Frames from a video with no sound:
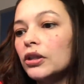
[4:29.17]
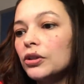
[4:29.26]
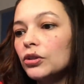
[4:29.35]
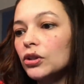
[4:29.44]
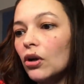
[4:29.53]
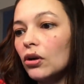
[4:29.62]

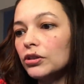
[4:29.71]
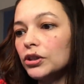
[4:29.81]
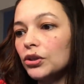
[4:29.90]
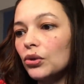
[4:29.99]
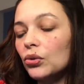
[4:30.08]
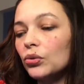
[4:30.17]
There's
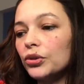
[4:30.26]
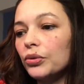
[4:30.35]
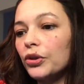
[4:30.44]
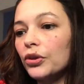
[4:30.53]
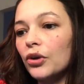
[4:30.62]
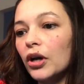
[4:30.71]
also, you know,
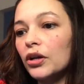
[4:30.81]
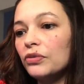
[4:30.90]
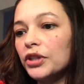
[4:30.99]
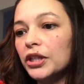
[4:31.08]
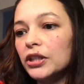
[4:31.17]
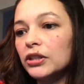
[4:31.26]
the thought of
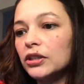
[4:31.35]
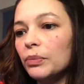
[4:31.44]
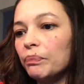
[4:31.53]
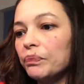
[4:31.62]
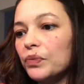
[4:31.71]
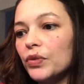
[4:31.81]
these,
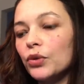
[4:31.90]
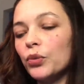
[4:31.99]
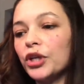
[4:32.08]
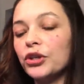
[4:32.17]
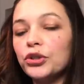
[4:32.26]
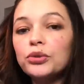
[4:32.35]
we
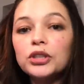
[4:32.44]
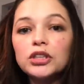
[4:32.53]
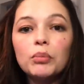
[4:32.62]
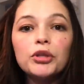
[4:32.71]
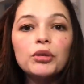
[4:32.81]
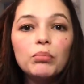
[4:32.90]
could use
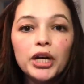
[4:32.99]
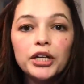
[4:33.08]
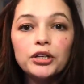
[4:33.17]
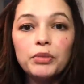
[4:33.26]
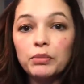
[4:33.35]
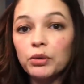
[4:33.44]
some of the money
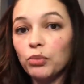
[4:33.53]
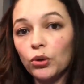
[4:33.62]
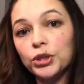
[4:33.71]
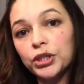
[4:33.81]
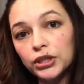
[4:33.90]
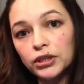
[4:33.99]
to maybe
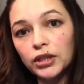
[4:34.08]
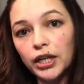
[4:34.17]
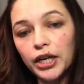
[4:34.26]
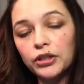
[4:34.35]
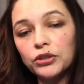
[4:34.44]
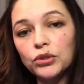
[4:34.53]
purchase the
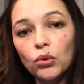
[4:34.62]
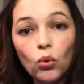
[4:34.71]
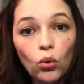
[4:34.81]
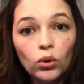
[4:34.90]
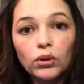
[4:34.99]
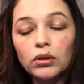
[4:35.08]
land,
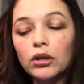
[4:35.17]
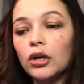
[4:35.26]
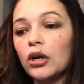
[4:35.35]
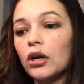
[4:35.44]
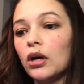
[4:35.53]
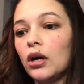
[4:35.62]
or
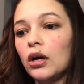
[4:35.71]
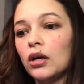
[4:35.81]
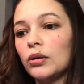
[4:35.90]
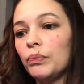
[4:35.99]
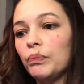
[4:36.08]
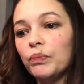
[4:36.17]

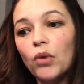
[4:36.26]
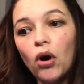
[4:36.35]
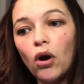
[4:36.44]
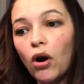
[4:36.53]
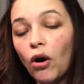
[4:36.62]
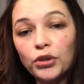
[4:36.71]

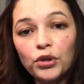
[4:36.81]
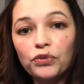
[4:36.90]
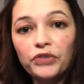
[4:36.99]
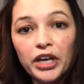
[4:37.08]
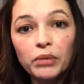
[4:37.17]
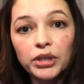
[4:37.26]
are there
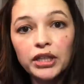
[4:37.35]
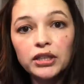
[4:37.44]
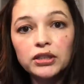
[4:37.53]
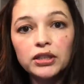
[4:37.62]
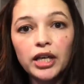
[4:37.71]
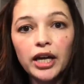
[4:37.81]

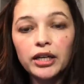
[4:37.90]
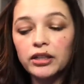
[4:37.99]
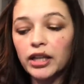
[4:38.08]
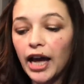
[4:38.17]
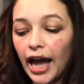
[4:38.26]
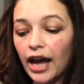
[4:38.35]
families that
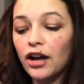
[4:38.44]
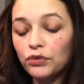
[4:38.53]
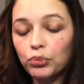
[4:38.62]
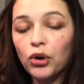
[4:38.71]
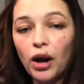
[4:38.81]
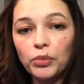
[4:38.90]
have
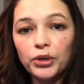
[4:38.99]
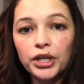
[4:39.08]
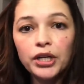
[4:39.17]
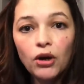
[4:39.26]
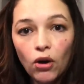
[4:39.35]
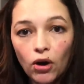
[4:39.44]

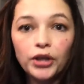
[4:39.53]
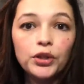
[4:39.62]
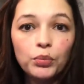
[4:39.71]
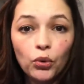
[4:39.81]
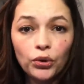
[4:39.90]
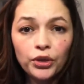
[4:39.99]
property on the
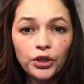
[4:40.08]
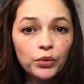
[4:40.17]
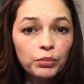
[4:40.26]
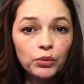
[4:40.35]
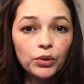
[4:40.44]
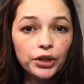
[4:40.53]
border that would
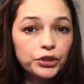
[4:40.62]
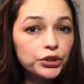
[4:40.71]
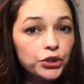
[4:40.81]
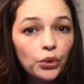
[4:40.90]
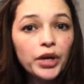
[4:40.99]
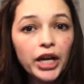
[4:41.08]
be willing to
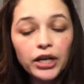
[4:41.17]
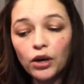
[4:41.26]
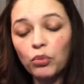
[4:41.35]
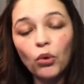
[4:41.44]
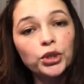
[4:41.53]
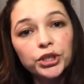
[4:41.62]
donate a
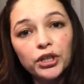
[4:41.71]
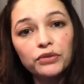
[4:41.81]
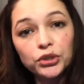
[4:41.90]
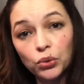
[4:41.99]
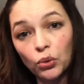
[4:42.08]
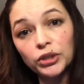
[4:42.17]
portion of
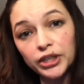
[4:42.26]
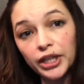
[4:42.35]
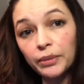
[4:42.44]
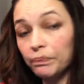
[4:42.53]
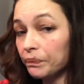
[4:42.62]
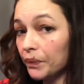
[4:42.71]
it towards it?